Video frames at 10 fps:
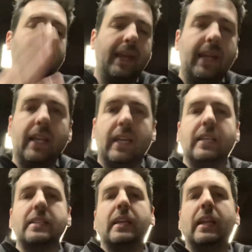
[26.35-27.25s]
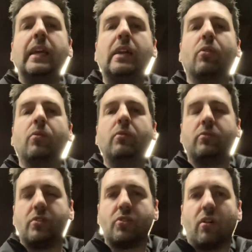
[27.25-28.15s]
It is illegal
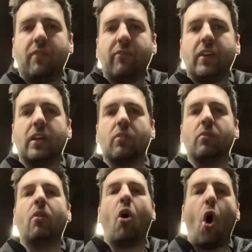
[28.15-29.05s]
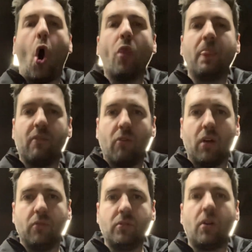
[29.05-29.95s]
to drive a vehicle on the
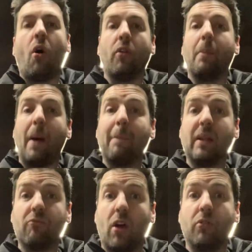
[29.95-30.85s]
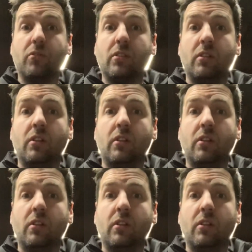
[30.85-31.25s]
road, on the public road,